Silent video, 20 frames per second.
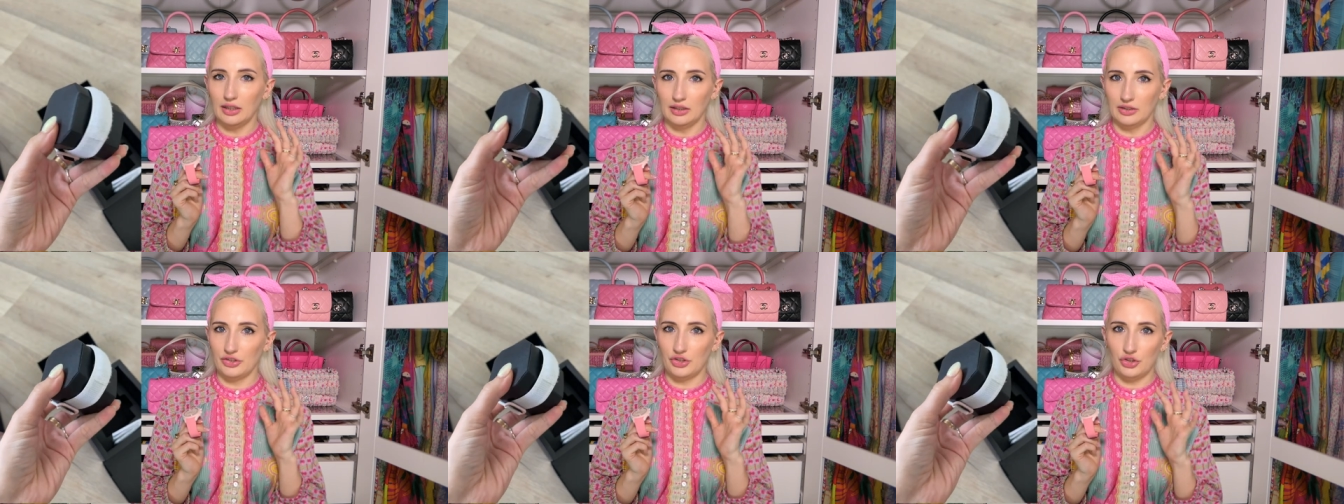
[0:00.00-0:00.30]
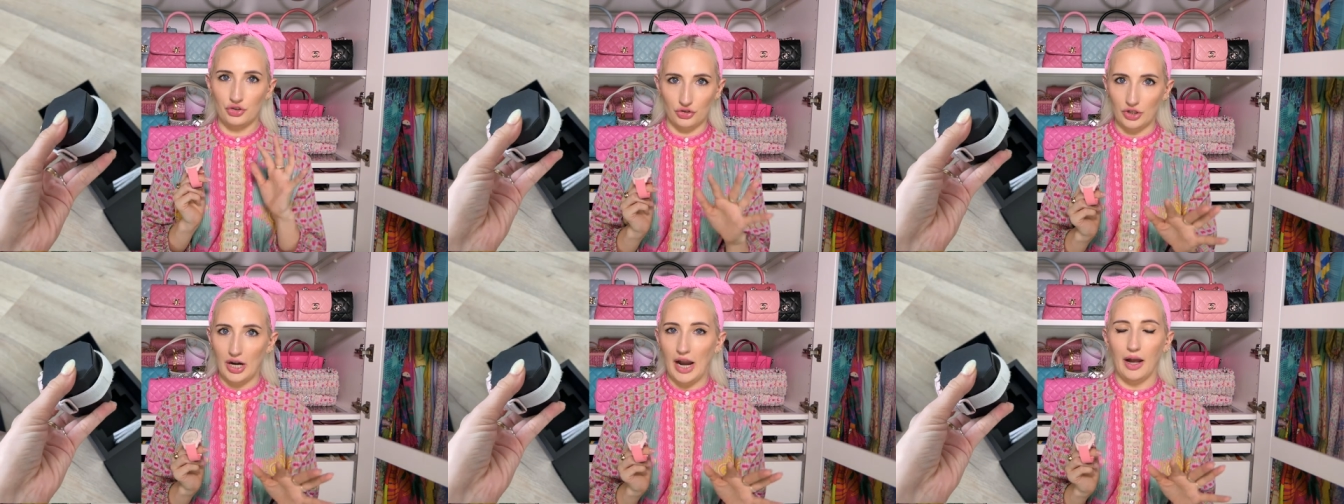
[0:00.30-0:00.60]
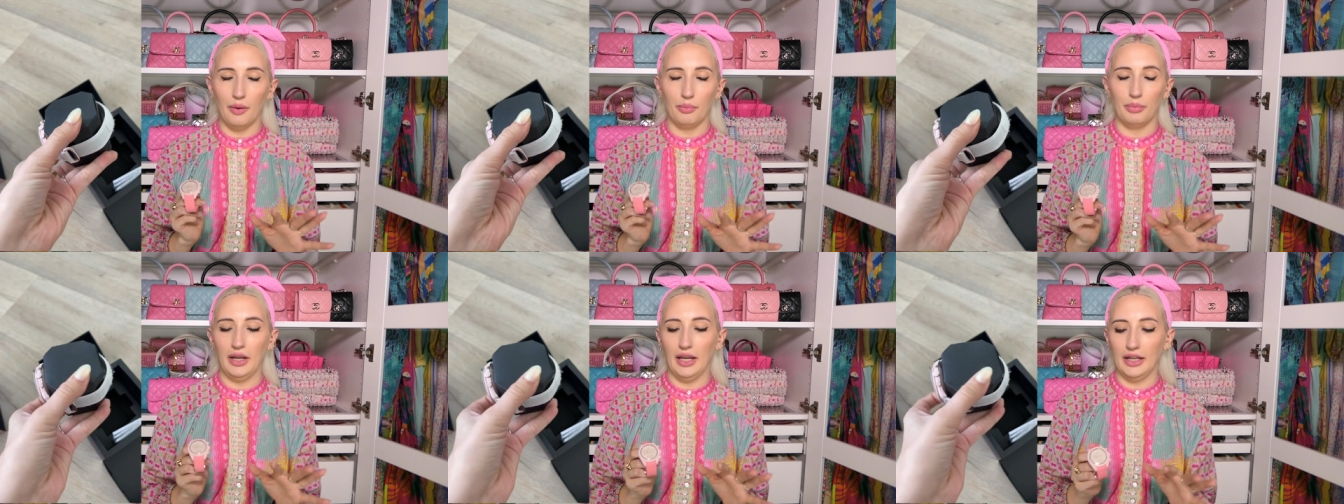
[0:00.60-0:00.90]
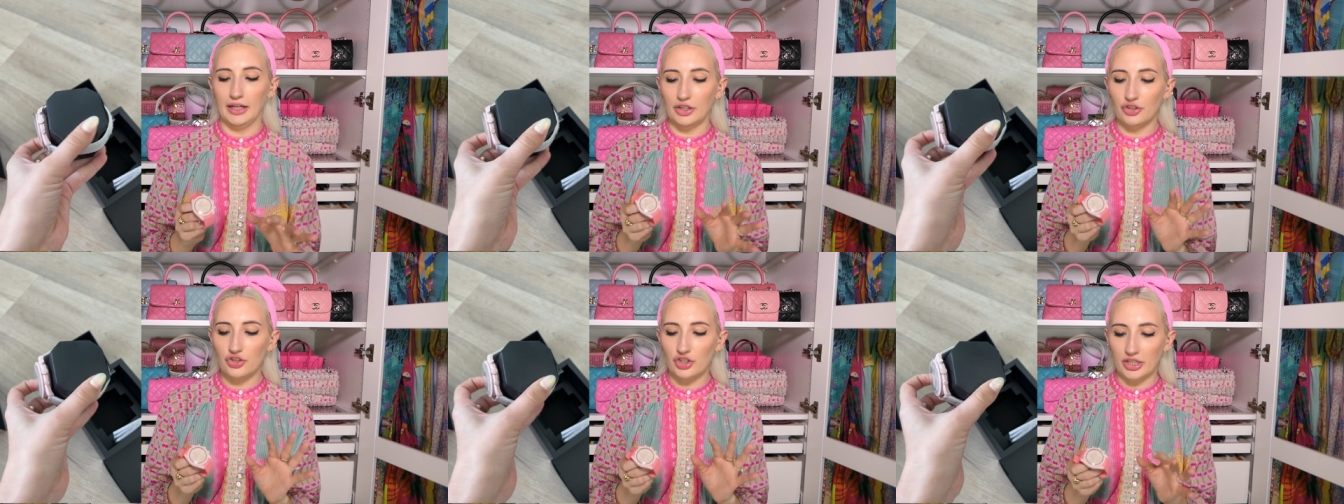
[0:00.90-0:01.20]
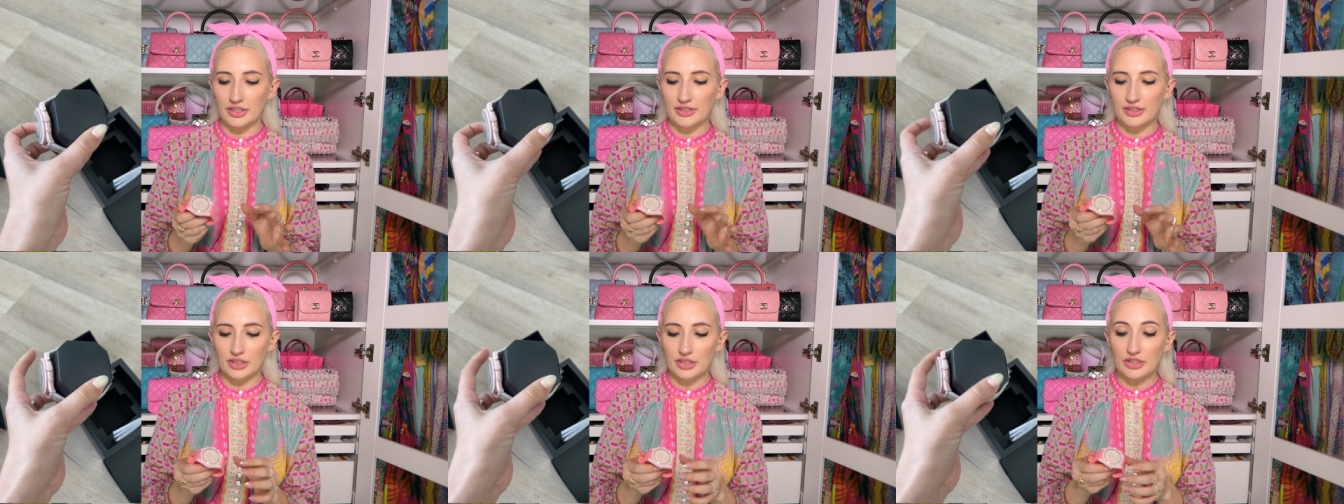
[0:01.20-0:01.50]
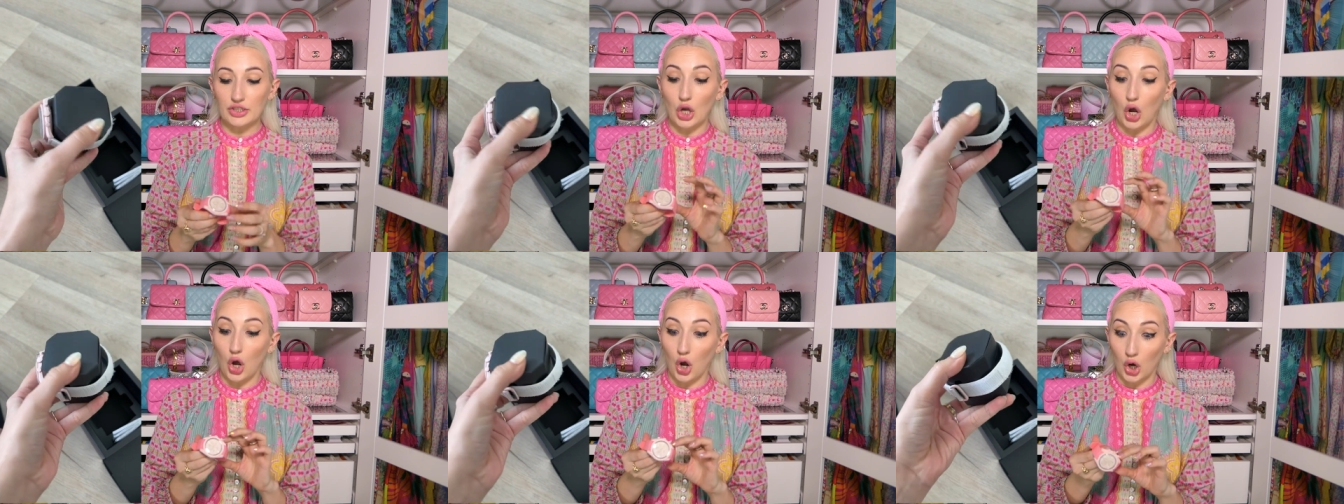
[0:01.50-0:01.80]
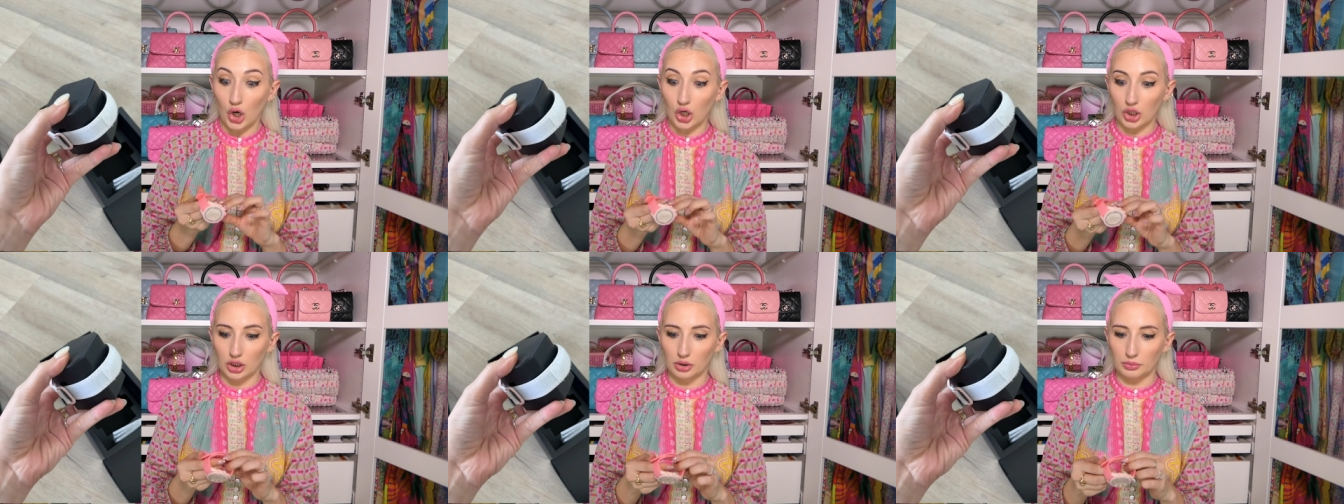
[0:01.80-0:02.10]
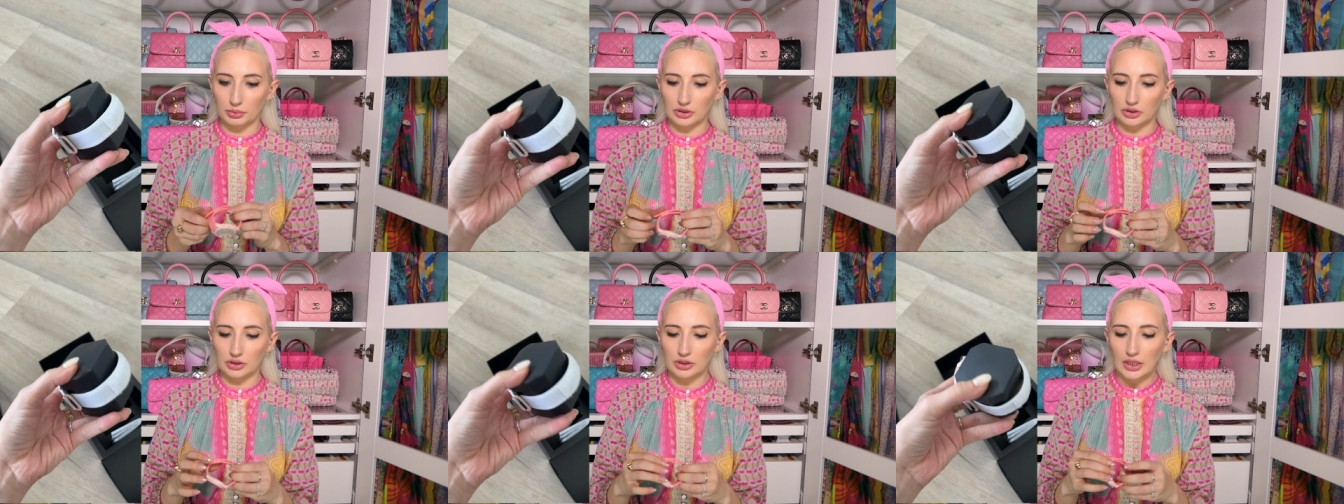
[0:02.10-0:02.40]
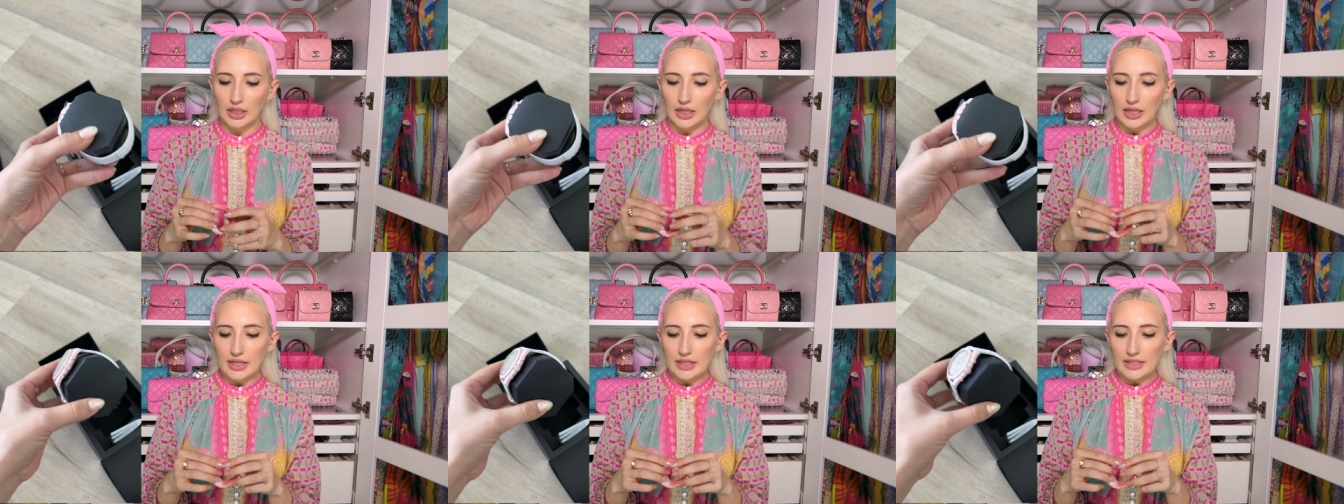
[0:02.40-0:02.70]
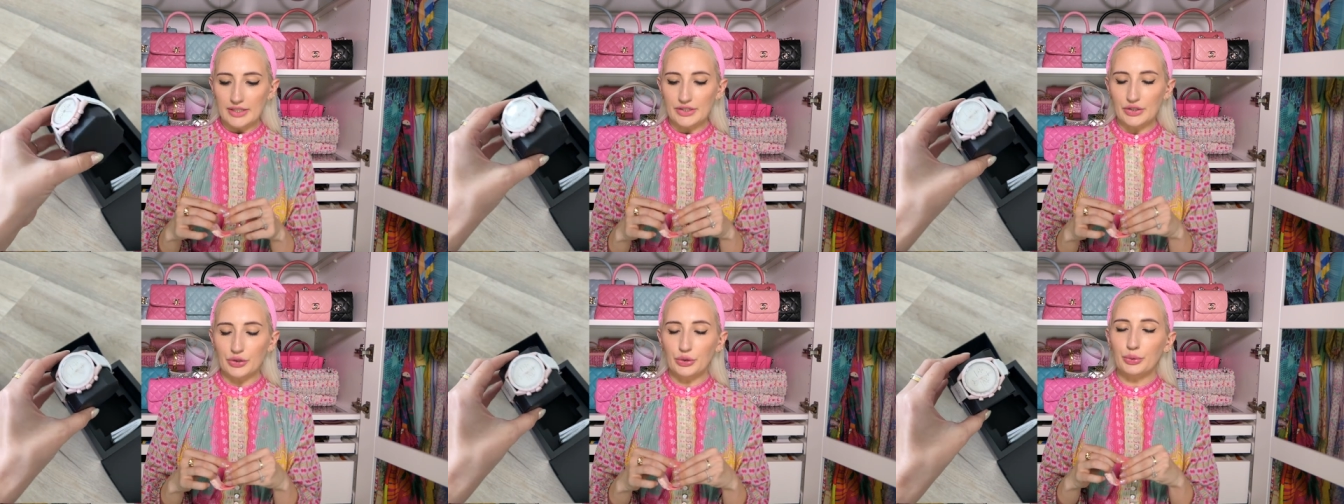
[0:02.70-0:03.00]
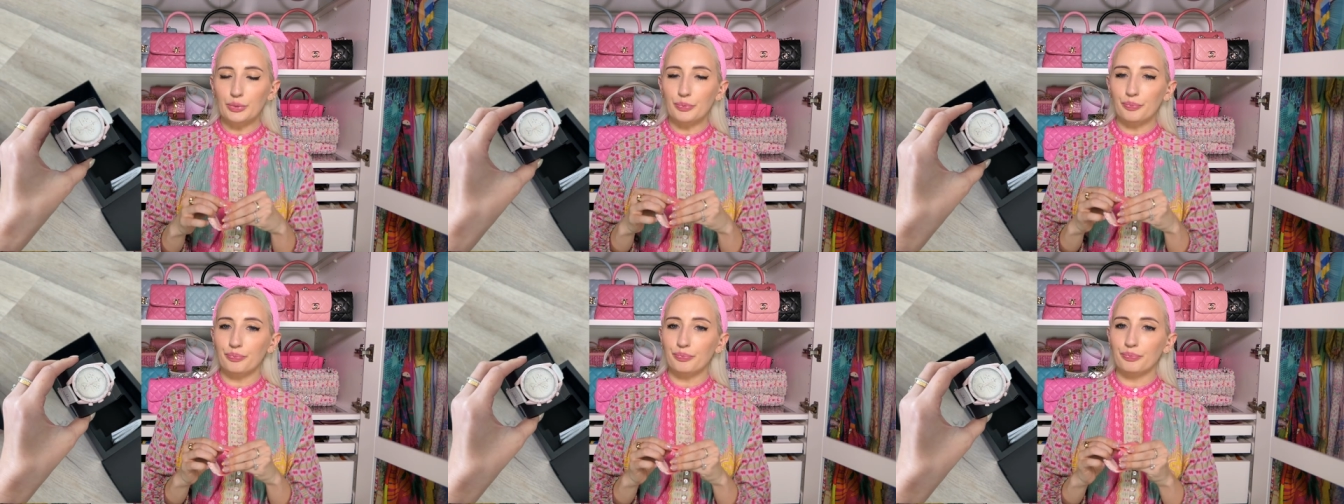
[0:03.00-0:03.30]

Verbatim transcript: strap and it just looks horrible. So